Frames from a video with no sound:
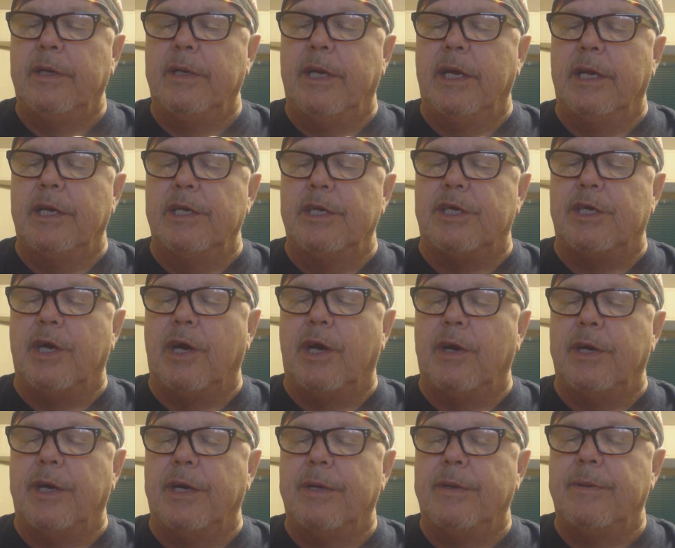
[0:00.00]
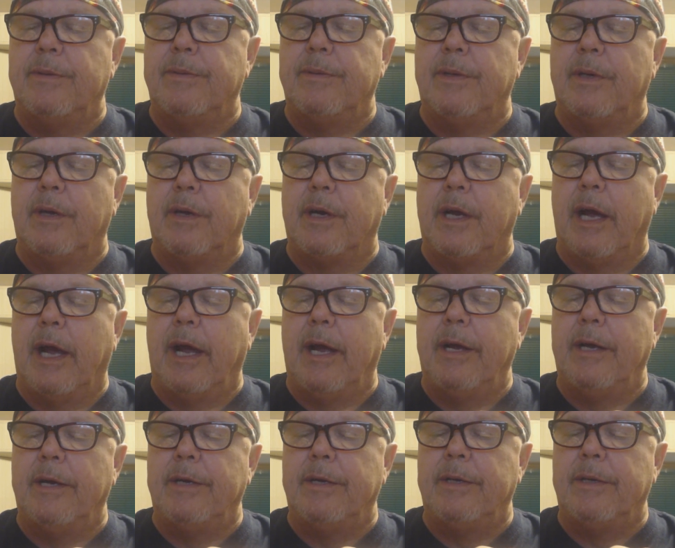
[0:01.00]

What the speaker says: didn't show you. Okay?